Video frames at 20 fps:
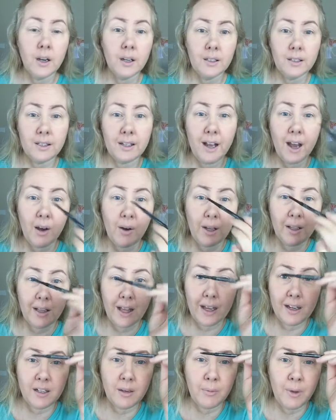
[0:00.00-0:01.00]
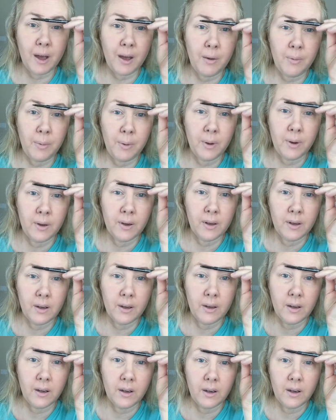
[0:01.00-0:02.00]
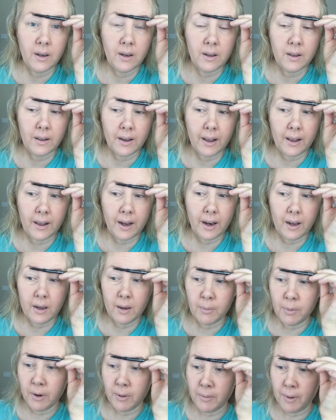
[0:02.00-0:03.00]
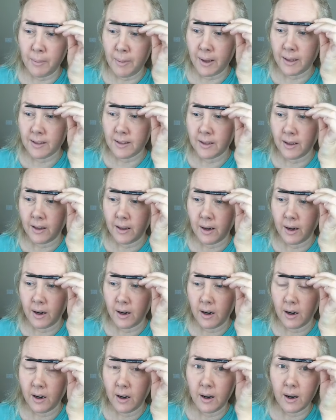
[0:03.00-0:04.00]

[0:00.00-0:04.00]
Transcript: See how I lined them up? Look at that, I can put my pencil on there.